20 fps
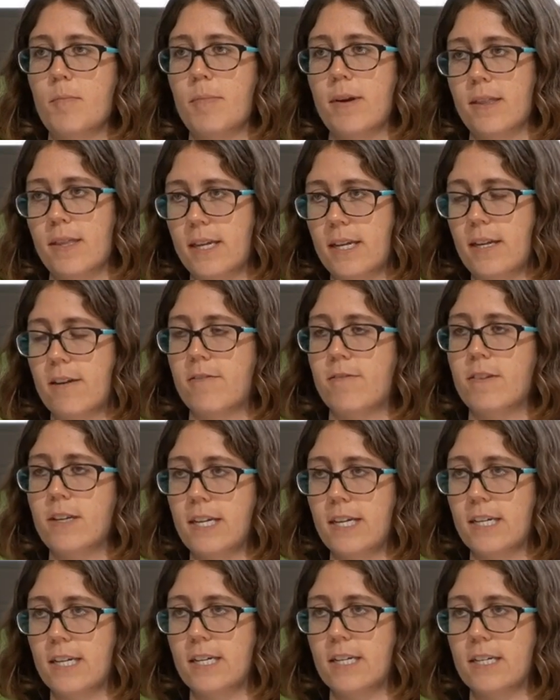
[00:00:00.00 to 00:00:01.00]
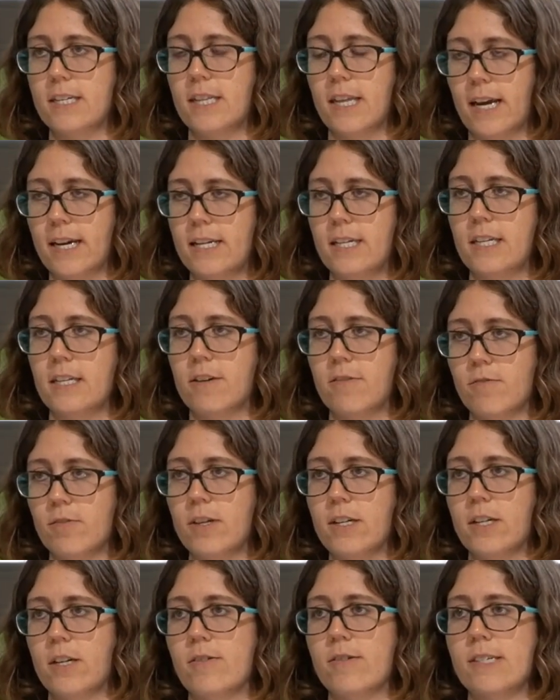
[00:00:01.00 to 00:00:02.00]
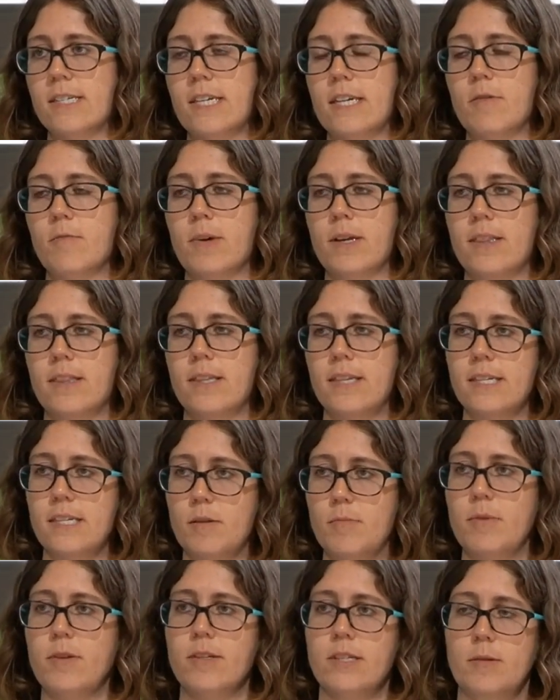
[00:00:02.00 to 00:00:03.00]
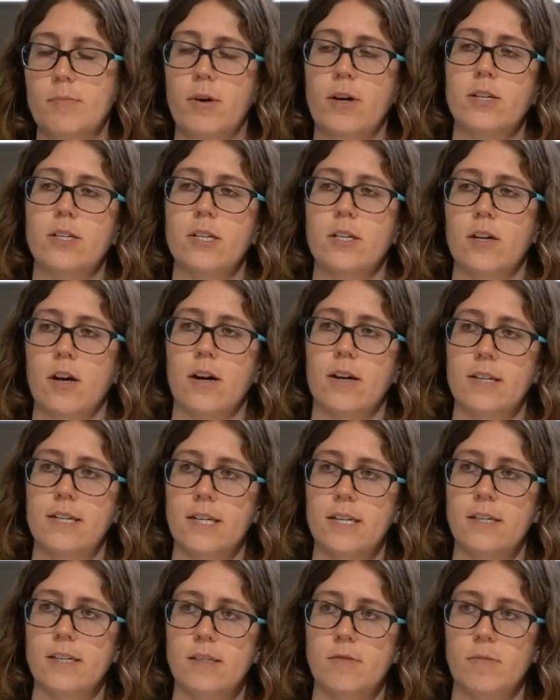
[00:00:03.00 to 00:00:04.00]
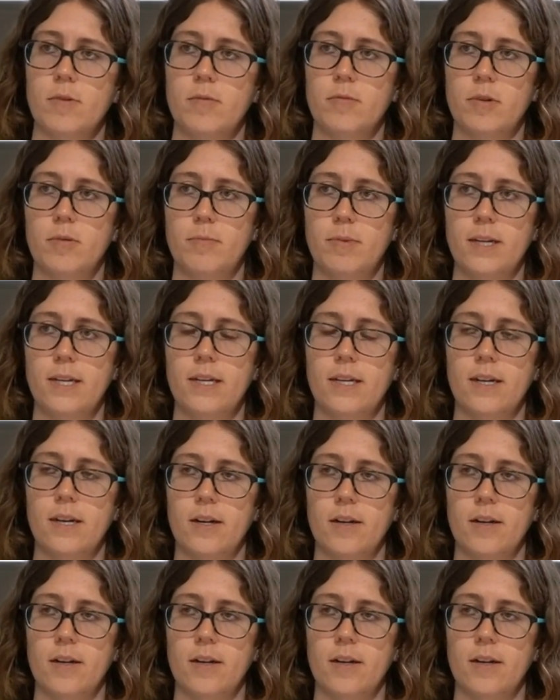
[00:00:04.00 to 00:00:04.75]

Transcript: But then, if needed, the idea of redosing with this immune suppression cocktail is what would be